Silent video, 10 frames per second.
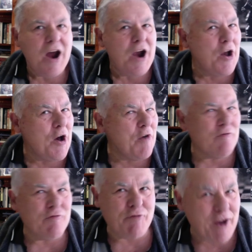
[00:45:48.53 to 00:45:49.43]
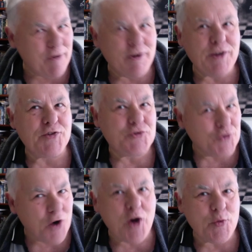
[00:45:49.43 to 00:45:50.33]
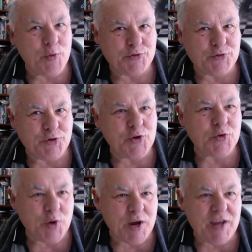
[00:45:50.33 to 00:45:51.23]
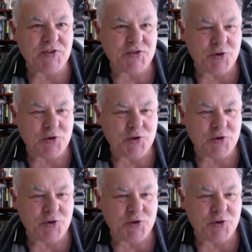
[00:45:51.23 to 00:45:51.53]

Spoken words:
And I'm very strong with two queens,